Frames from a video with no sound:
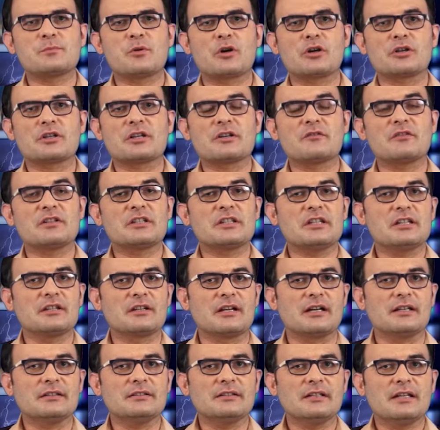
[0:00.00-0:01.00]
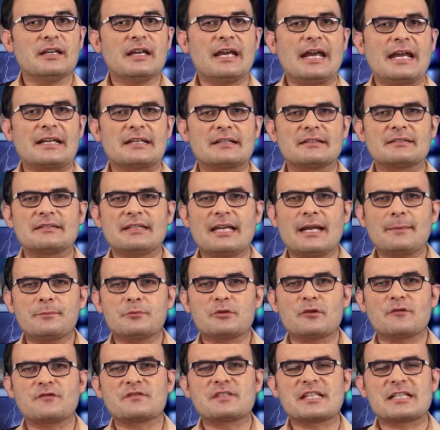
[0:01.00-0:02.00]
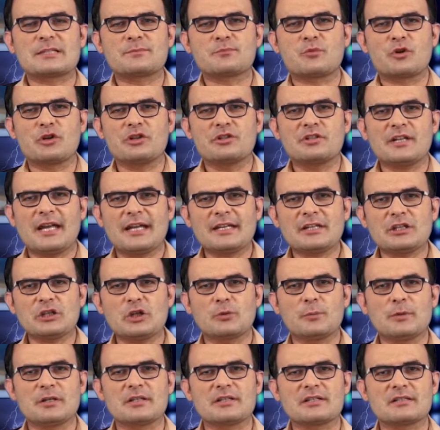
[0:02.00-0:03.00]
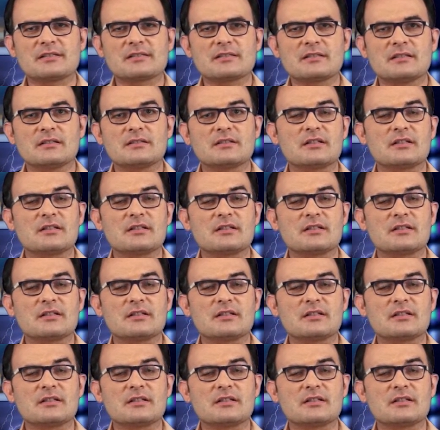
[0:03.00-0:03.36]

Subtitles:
border with Iran at a depth of 6.9 kilometers,